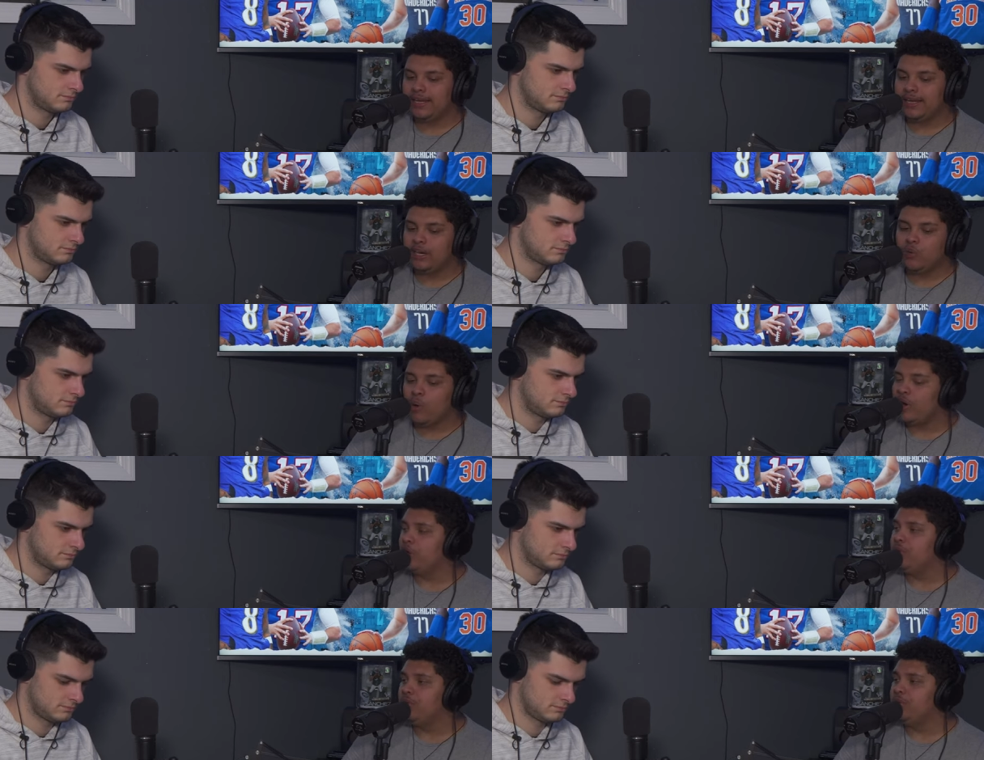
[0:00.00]
Speaker 1: And what do
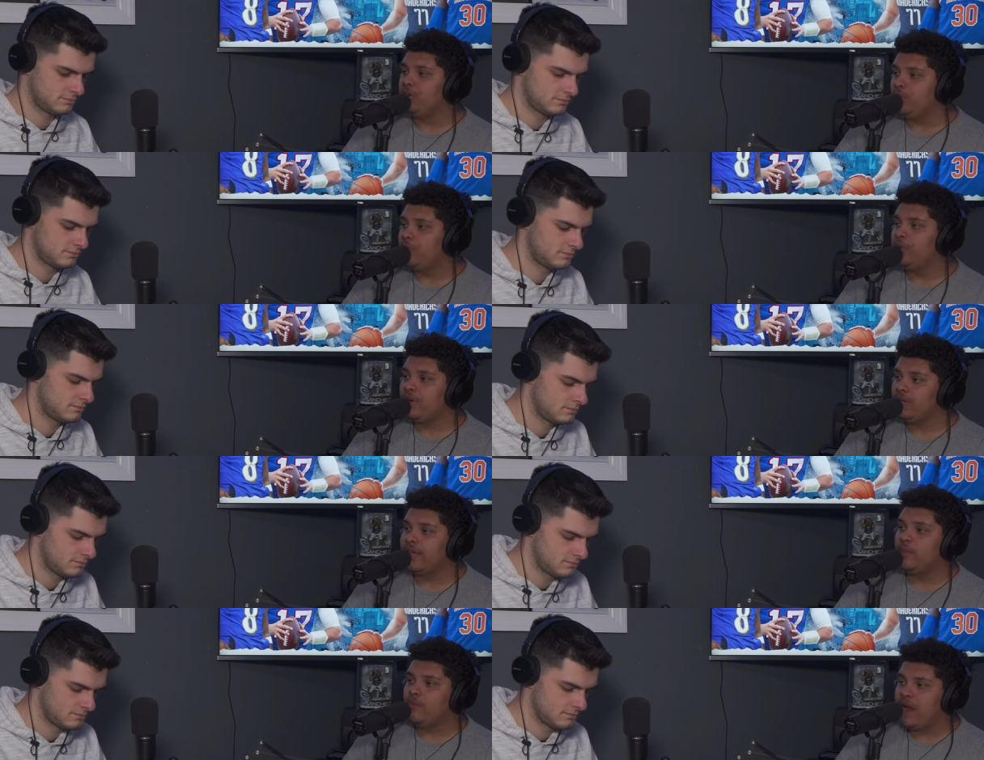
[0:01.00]
you think? Do you think
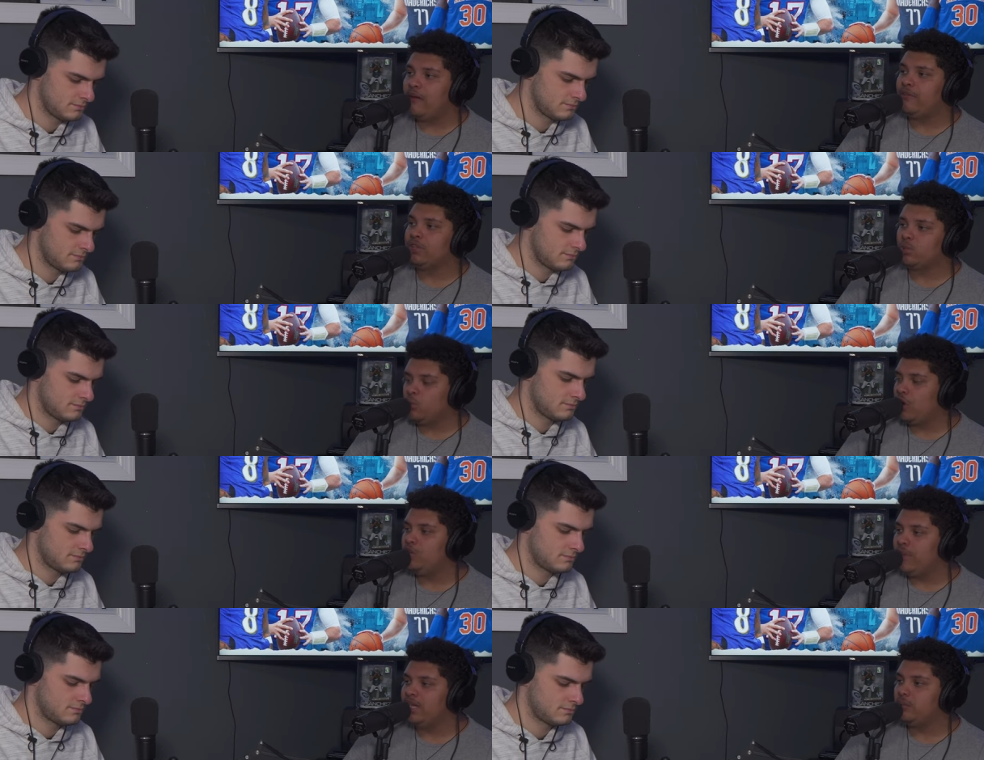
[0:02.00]
that the Mavericks
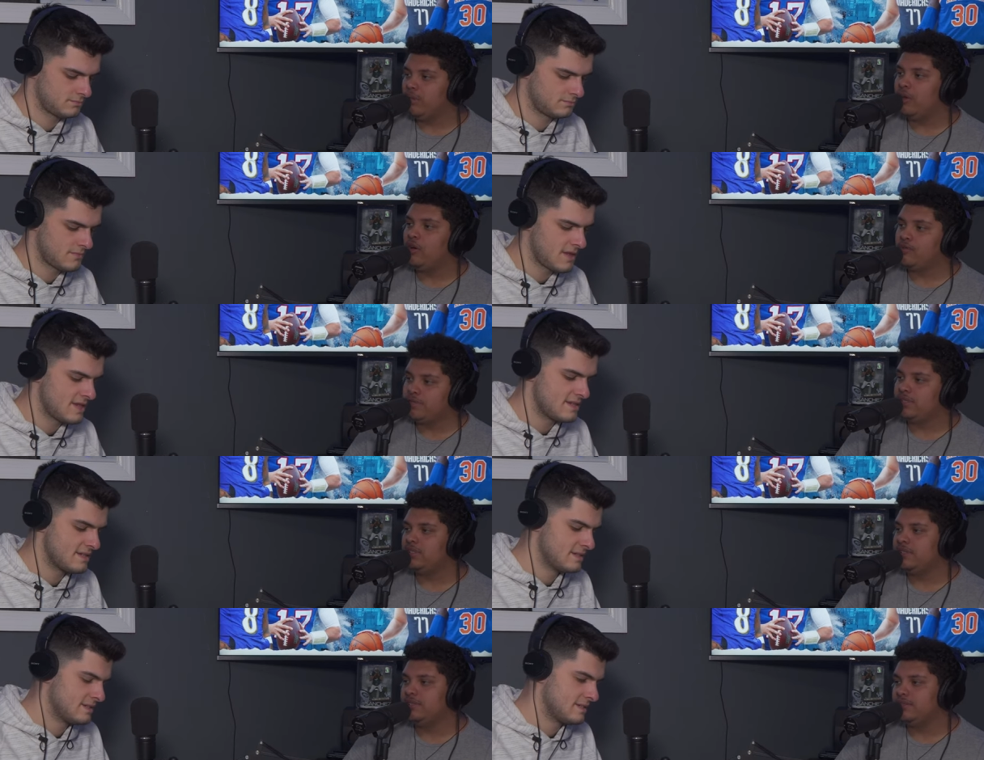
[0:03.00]
will make the playoffs this
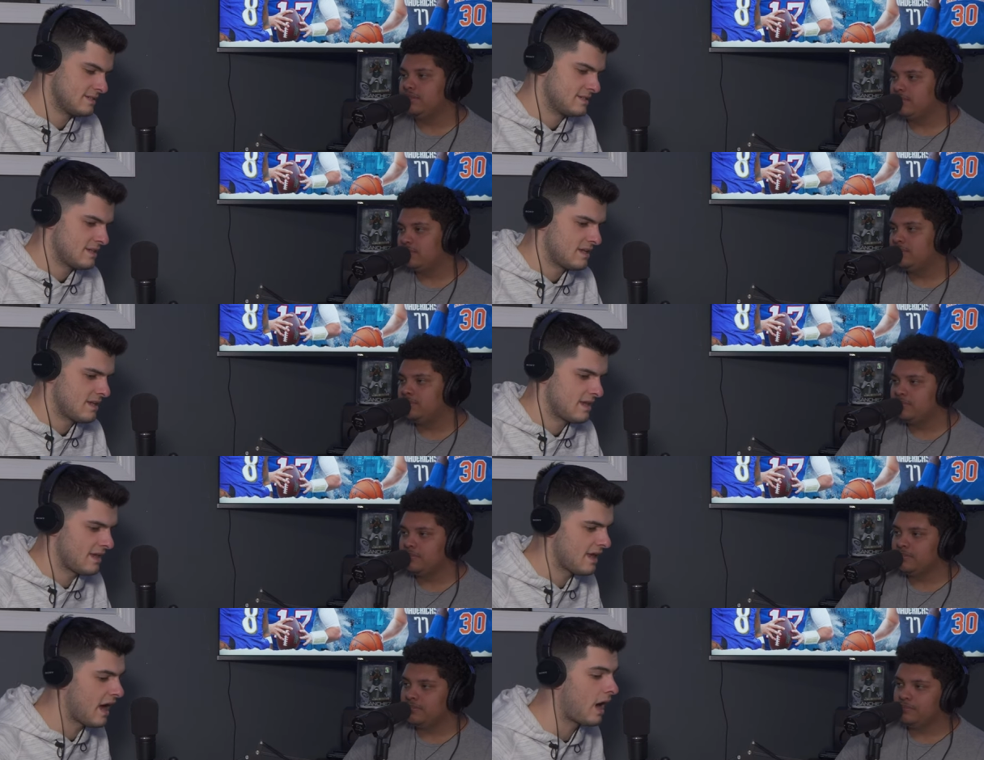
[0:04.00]
season?
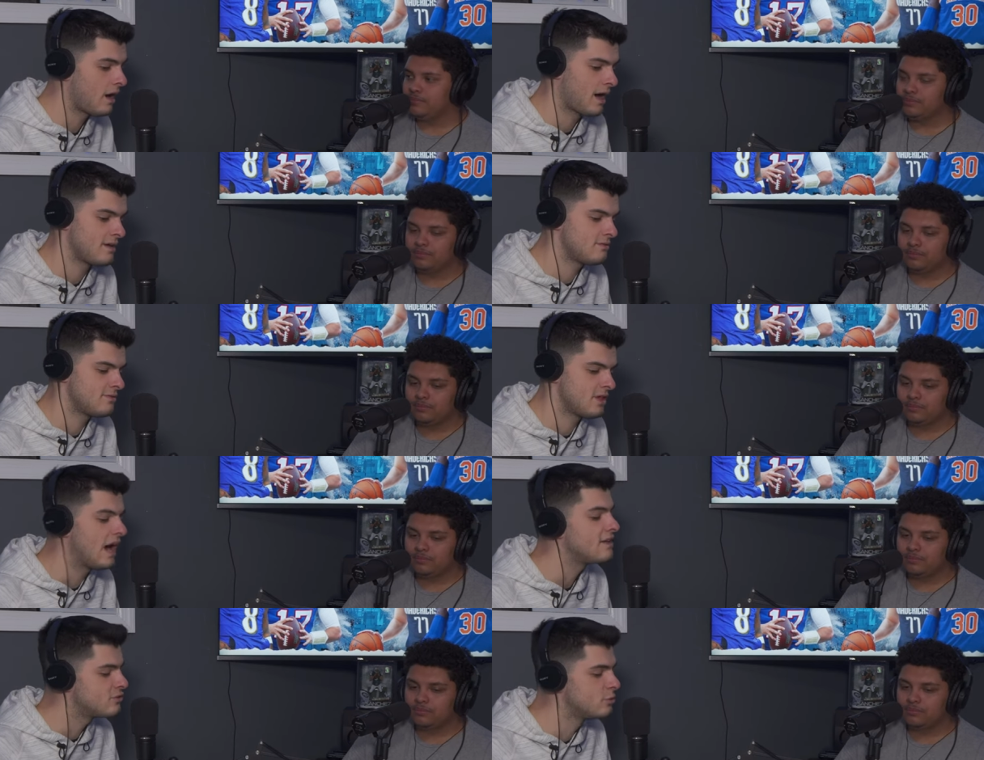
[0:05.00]
Speaker 2: I,
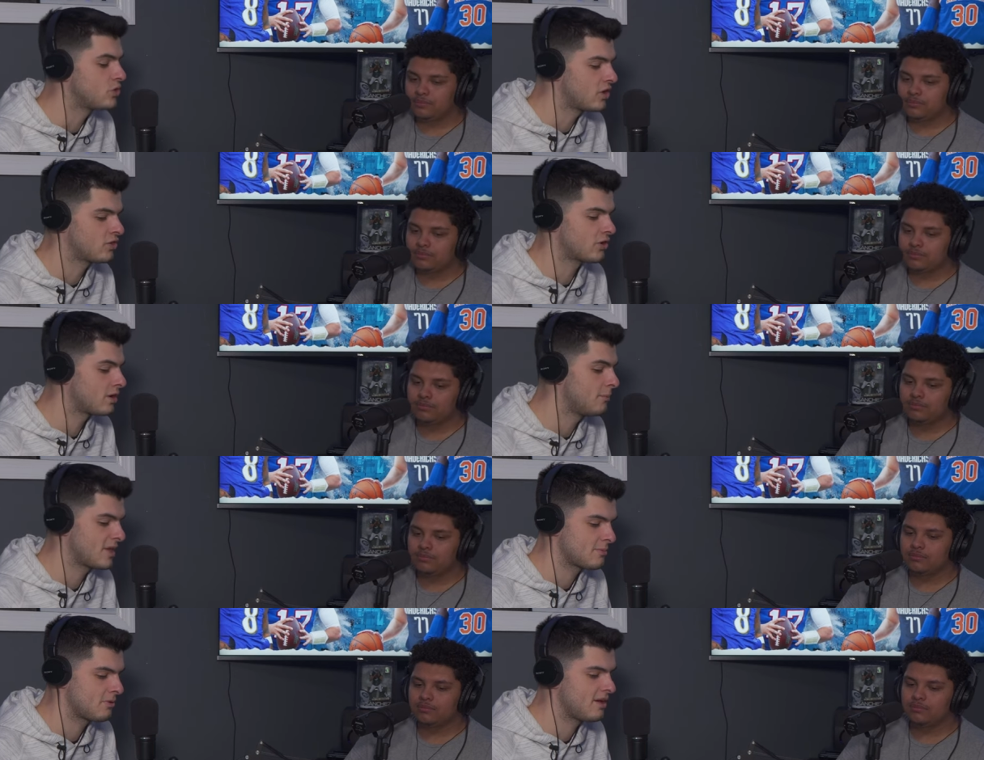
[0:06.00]
I, I do think they're going to
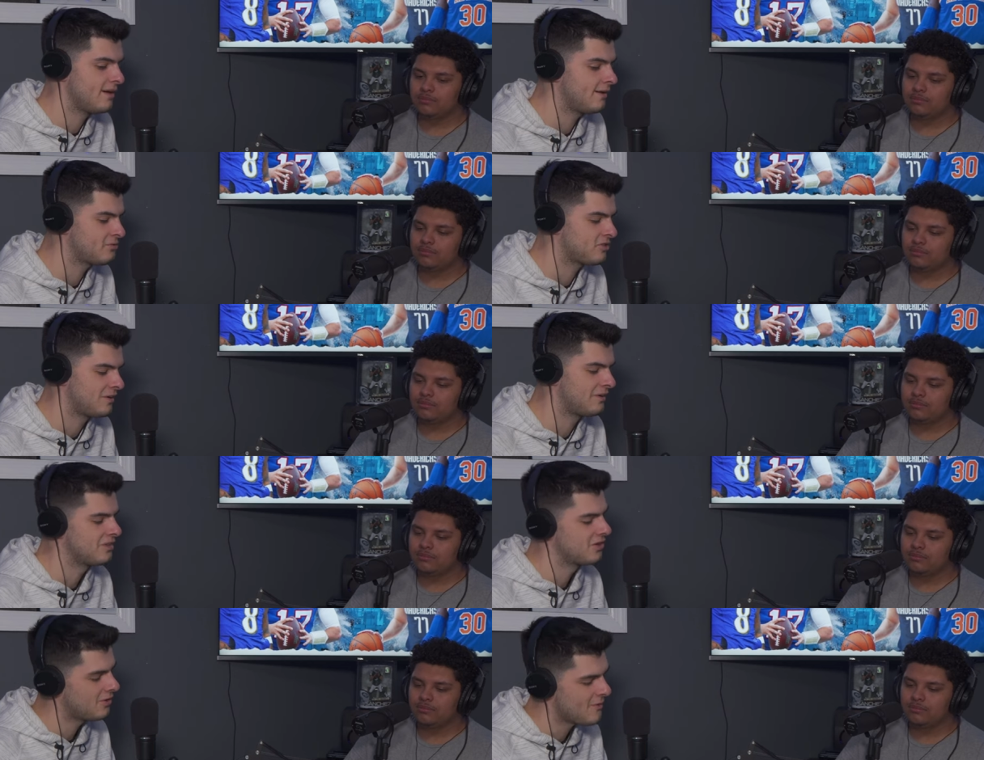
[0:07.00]
make the playoffs. And
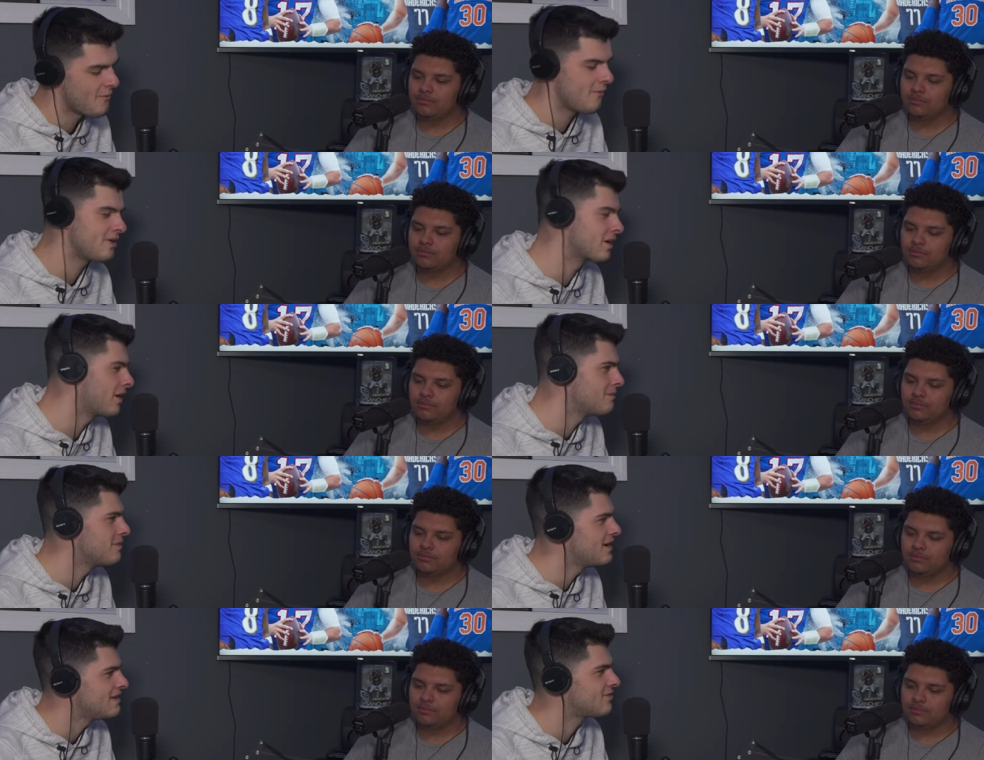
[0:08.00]
although, you know, I
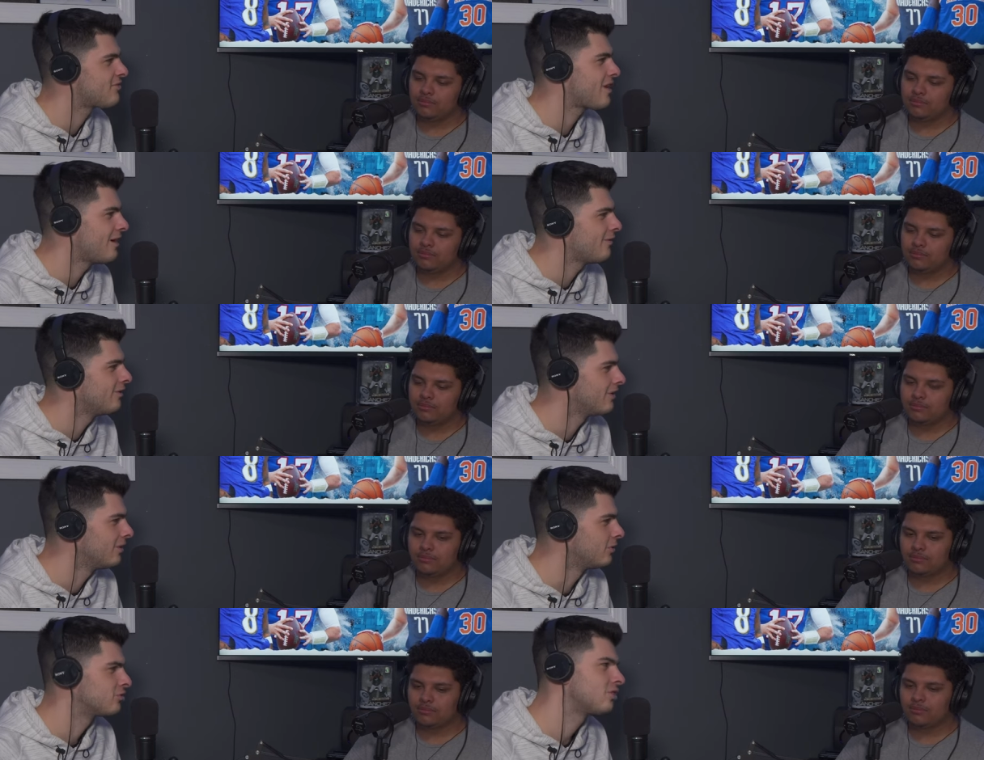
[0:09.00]
might sound a
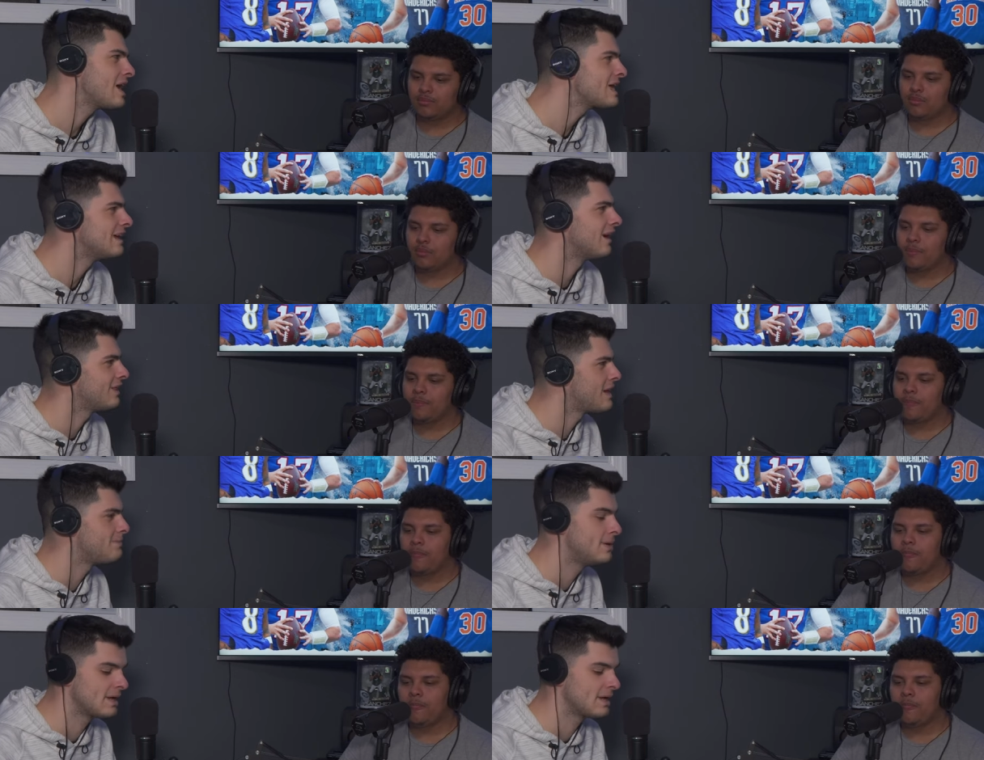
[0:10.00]
little shaky on that